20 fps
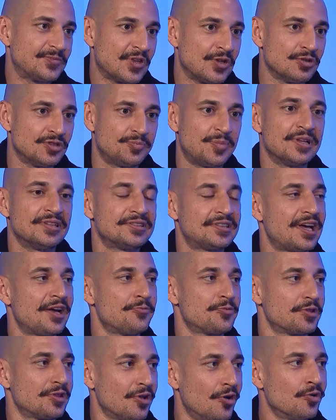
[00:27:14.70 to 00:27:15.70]
spend time
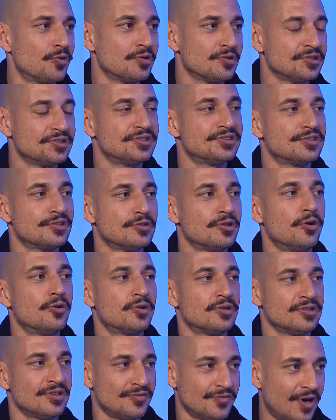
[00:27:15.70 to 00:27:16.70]
with locals in a
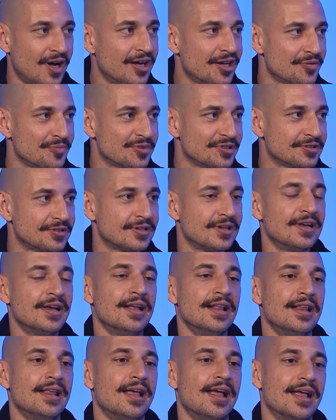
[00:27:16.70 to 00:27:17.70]
local environment,
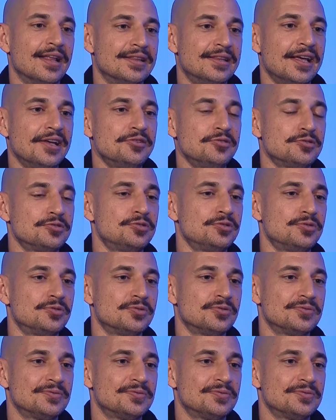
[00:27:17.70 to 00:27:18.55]
and then you do